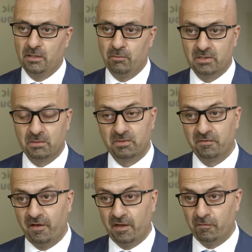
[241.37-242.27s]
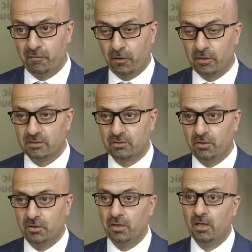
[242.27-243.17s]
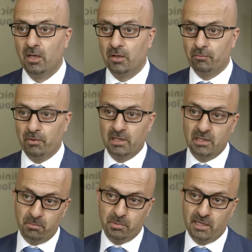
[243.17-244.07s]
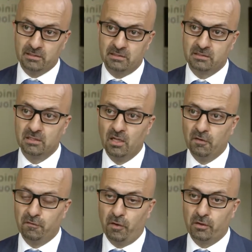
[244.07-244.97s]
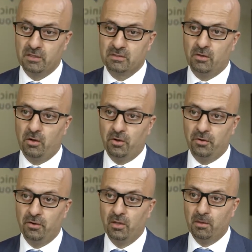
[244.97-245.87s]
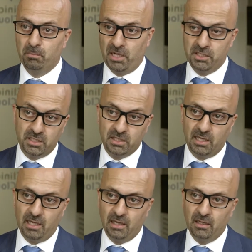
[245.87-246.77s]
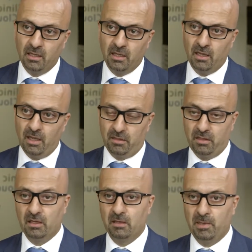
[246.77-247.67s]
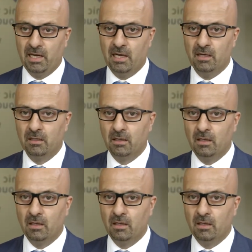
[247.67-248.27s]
I want them to focus on running their practice, focus on patient care, and think about